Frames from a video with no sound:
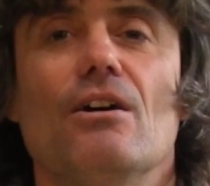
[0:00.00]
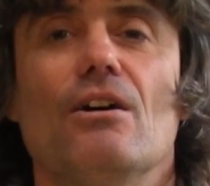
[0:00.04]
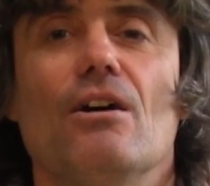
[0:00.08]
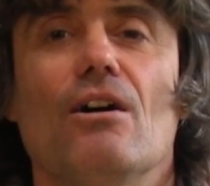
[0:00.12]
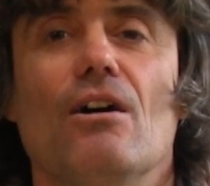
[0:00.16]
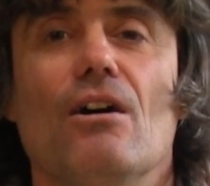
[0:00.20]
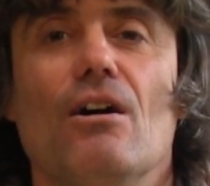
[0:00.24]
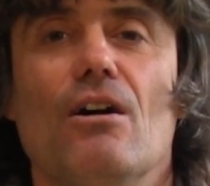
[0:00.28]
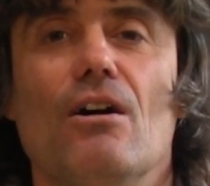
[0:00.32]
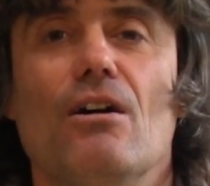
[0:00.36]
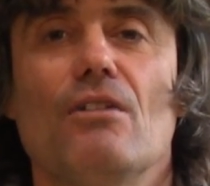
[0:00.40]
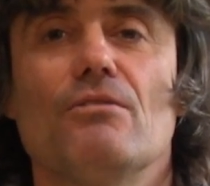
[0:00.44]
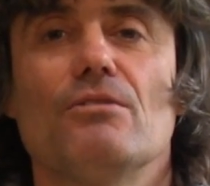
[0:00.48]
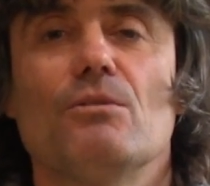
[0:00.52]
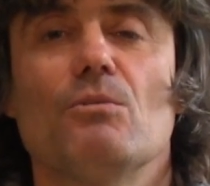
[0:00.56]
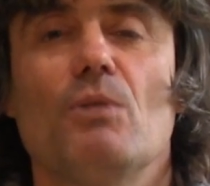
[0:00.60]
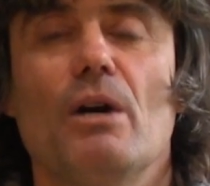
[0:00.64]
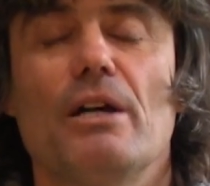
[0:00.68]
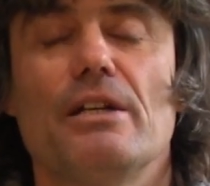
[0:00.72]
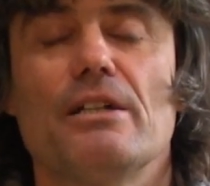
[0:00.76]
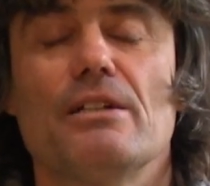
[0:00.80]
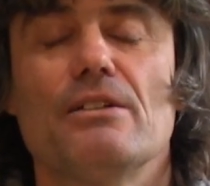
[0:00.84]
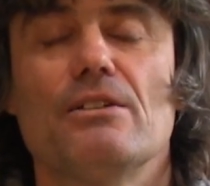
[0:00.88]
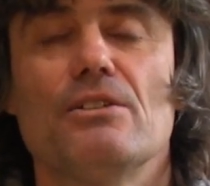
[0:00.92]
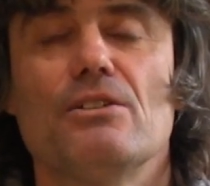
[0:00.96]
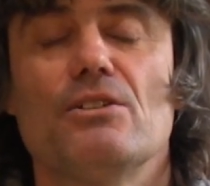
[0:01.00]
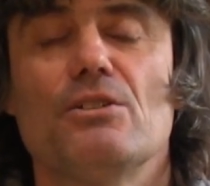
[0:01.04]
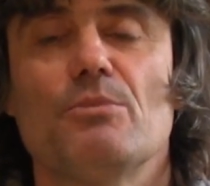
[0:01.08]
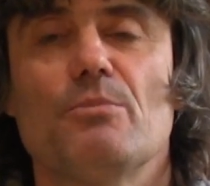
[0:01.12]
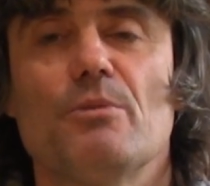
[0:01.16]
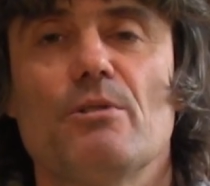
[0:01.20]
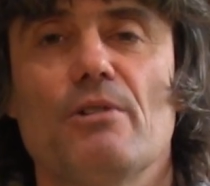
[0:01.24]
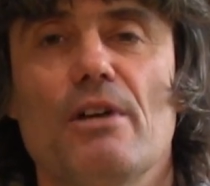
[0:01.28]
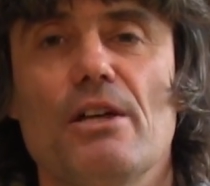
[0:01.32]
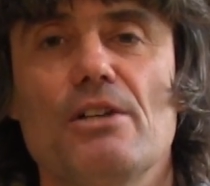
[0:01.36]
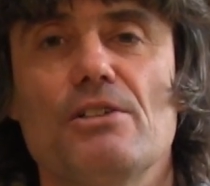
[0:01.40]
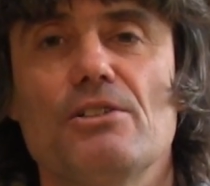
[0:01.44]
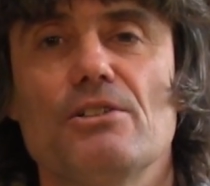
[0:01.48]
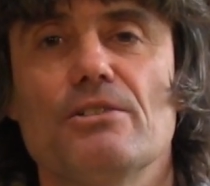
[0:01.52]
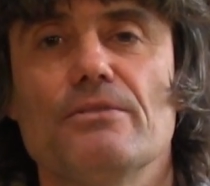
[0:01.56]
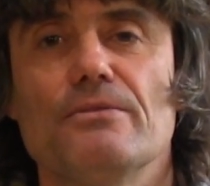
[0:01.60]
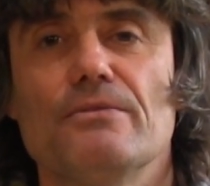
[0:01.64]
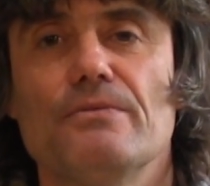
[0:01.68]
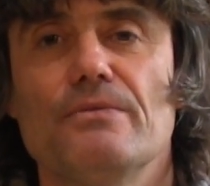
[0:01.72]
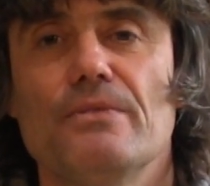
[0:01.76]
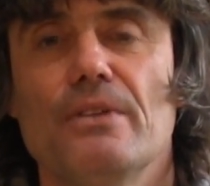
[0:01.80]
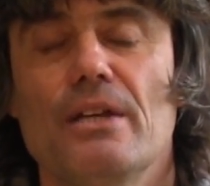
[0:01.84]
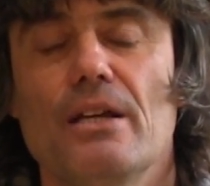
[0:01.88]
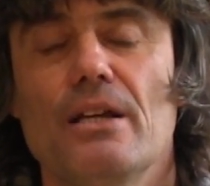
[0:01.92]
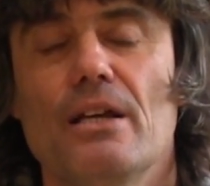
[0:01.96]
of awakened inspiration
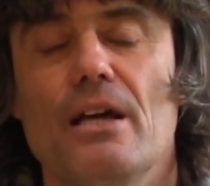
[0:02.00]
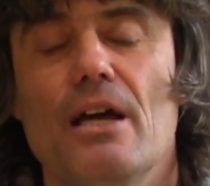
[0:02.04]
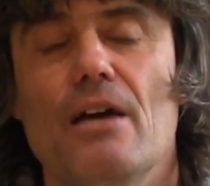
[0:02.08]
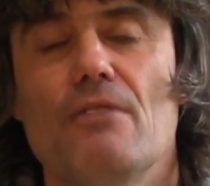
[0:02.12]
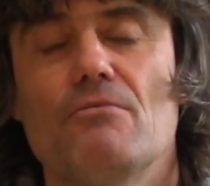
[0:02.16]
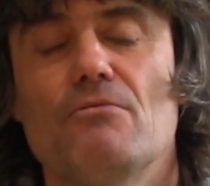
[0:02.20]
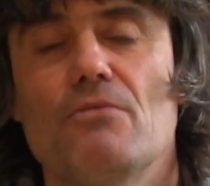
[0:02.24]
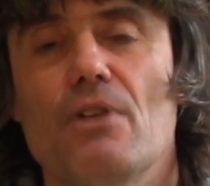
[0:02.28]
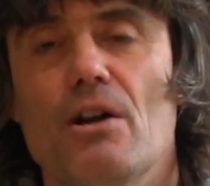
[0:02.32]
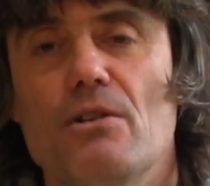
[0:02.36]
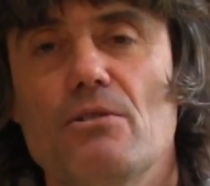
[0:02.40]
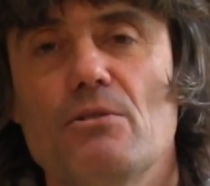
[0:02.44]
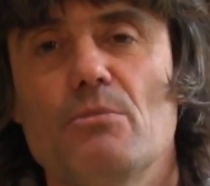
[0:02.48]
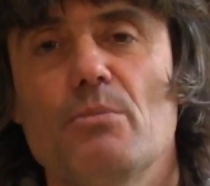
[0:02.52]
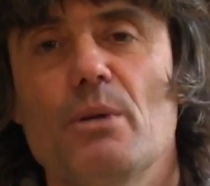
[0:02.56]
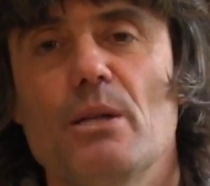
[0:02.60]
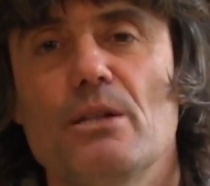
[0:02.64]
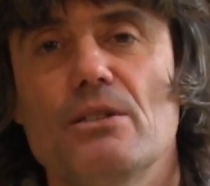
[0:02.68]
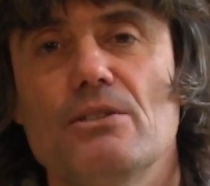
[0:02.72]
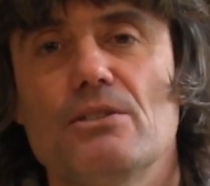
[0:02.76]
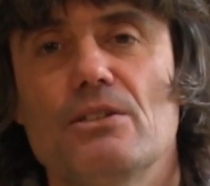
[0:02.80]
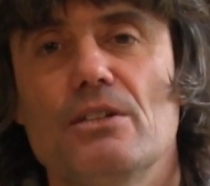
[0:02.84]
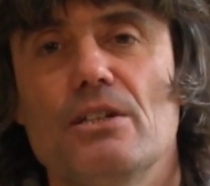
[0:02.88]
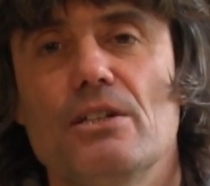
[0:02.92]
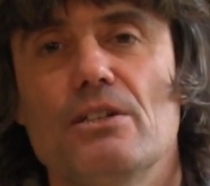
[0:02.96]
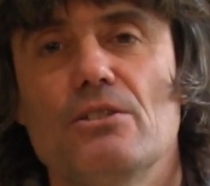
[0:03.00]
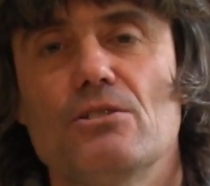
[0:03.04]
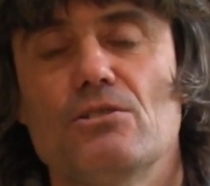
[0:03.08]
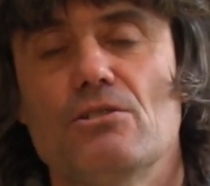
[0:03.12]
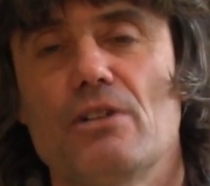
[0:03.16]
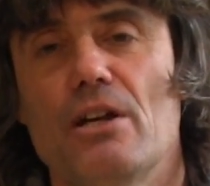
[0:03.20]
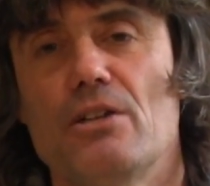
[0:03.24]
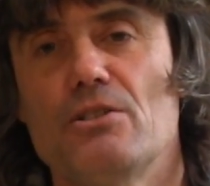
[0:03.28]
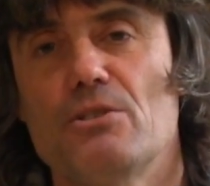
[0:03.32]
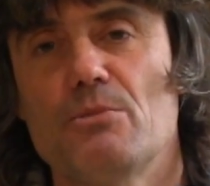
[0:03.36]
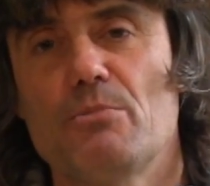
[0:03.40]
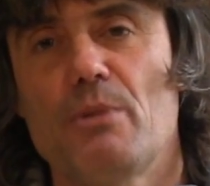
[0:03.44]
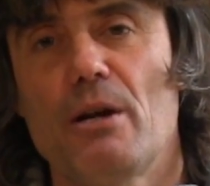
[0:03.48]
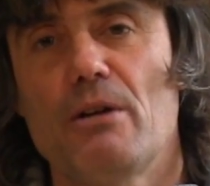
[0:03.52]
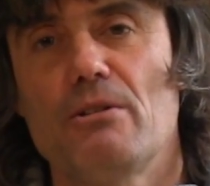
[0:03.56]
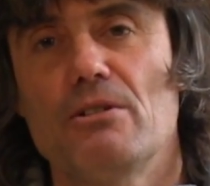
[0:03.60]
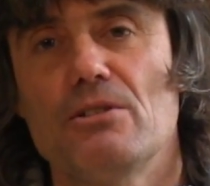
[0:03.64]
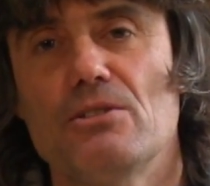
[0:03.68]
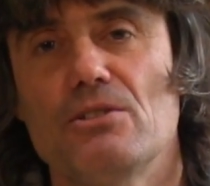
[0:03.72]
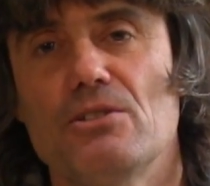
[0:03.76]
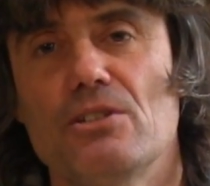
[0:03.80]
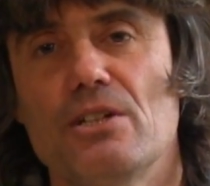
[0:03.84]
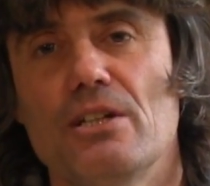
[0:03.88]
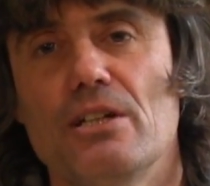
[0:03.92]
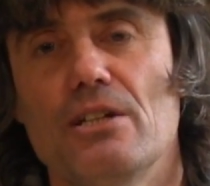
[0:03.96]
and vulnerability and
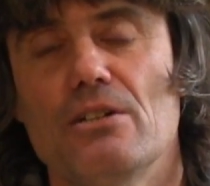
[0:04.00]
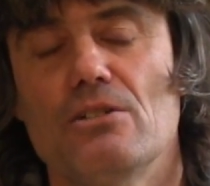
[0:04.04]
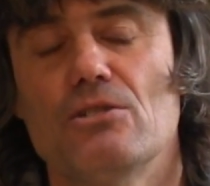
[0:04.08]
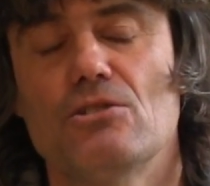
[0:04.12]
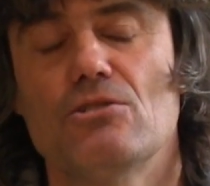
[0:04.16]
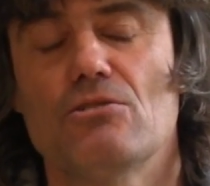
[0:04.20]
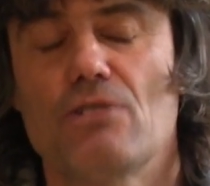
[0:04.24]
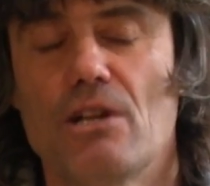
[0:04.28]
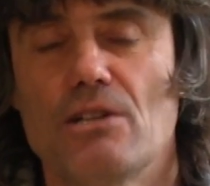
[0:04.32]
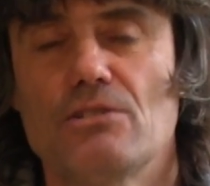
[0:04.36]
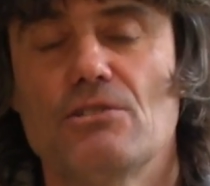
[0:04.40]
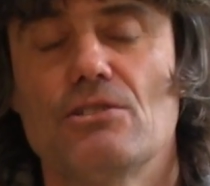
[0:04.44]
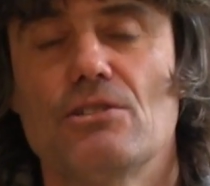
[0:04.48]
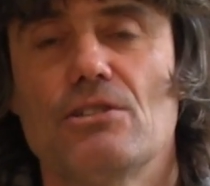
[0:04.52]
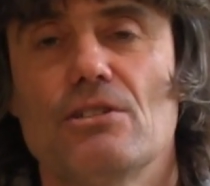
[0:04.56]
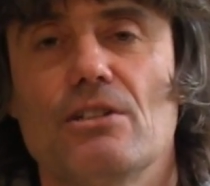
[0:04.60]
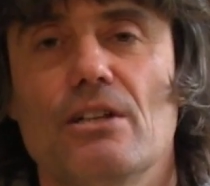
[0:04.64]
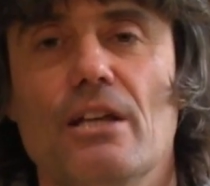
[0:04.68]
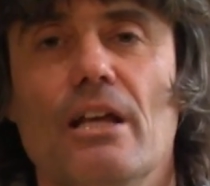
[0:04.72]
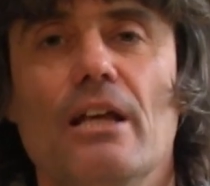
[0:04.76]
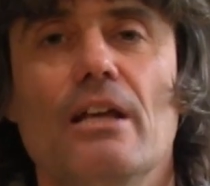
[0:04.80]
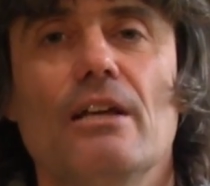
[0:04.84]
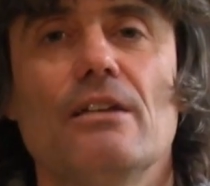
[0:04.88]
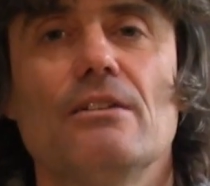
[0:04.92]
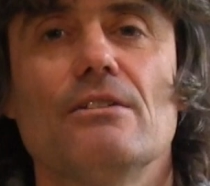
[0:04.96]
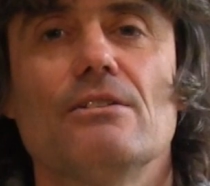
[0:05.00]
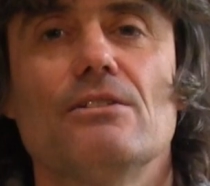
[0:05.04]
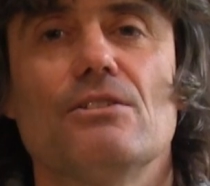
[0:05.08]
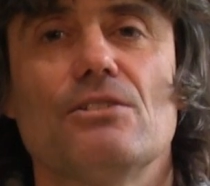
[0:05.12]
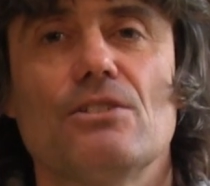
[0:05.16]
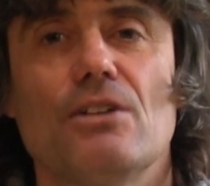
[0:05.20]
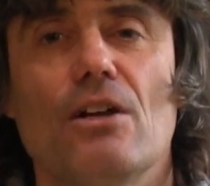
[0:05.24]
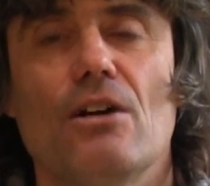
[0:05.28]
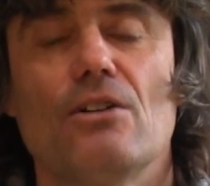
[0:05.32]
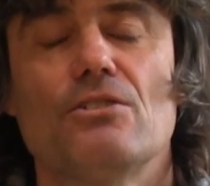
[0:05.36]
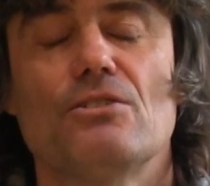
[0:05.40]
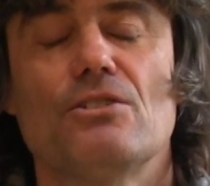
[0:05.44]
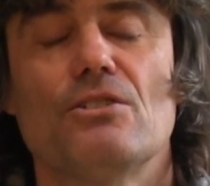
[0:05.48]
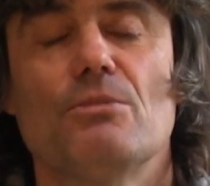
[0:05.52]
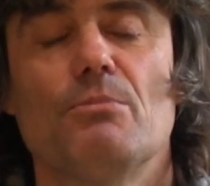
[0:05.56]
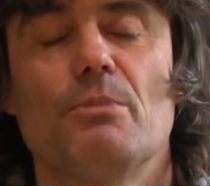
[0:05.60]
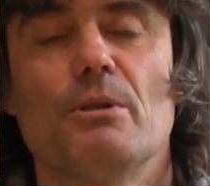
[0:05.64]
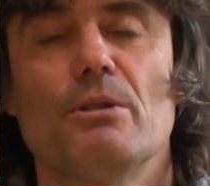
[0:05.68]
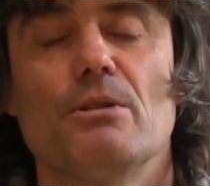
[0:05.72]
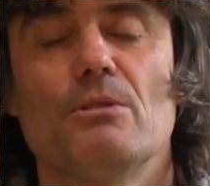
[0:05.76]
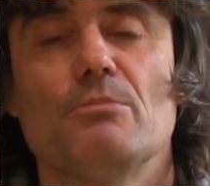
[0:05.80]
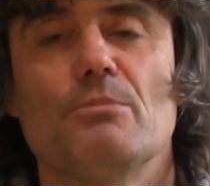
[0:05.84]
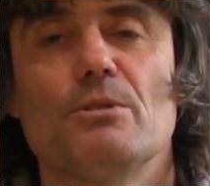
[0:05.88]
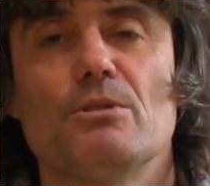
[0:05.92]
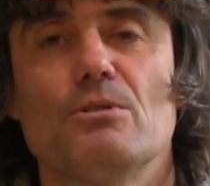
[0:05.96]
transparency and trust that starts to
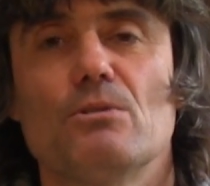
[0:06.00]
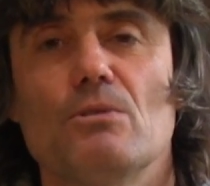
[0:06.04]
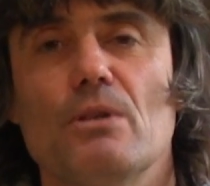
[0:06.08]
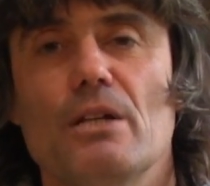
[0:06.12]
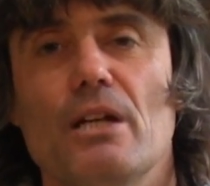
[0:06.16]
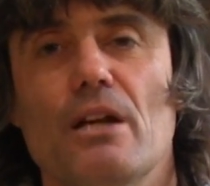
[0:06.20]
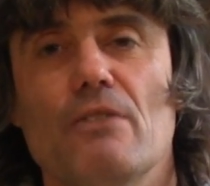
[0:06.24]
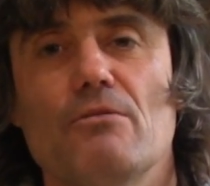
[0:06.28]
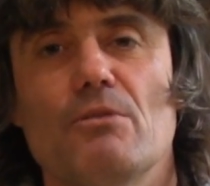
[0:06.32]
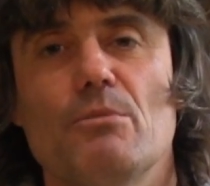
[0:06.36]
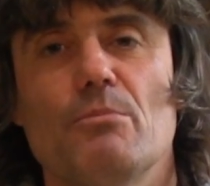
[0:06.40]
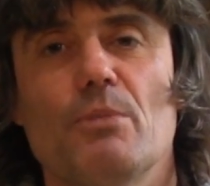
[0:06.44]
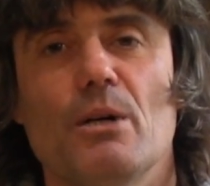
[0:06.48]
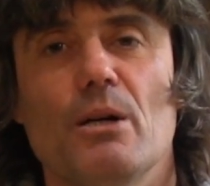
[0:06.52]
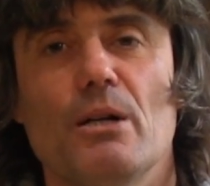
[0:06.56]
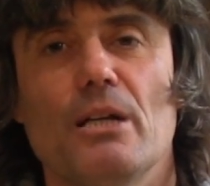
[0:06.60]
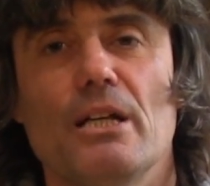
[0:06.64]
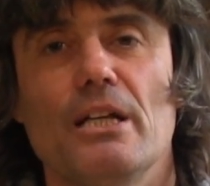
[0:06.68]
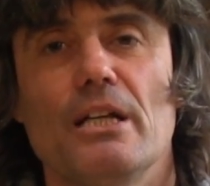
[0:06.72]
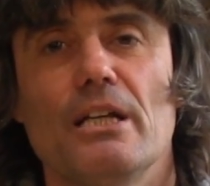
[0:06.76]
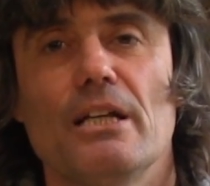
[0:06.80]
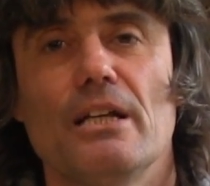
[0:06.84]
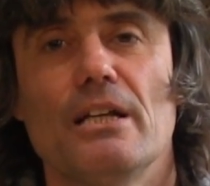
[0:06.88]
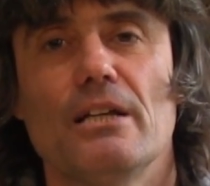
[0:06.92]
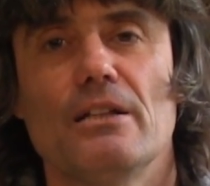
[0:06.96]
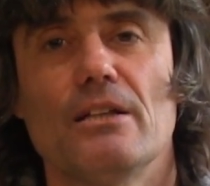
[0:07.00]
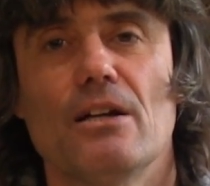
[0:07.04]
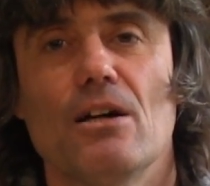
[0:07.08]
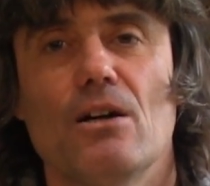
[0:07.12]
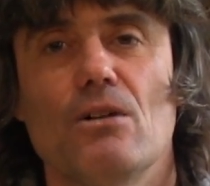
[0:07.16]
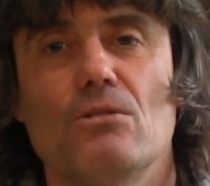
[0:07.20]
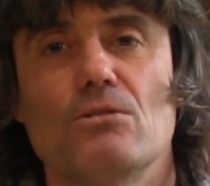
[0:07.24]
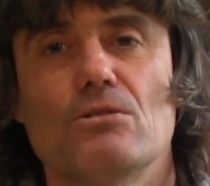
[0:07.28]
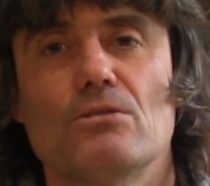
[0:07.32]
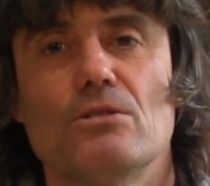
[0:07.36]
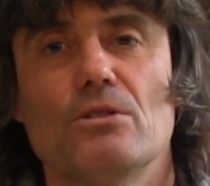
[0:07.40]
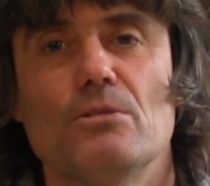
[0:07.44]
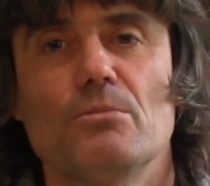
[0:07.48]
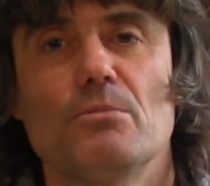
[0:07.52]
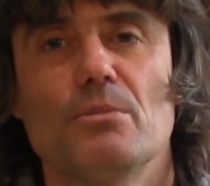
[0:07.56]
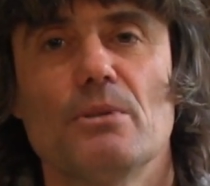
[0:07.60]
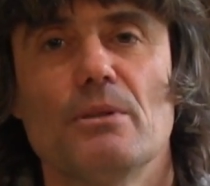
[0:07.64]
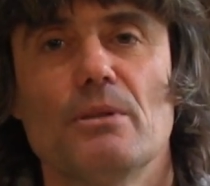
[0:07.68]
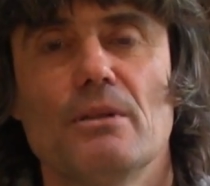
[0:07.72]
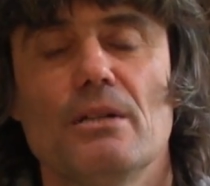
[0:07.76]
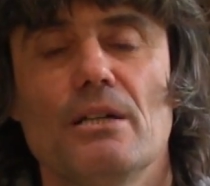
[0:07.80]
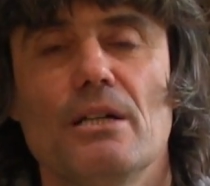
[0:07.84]
build between everybody in the whole group.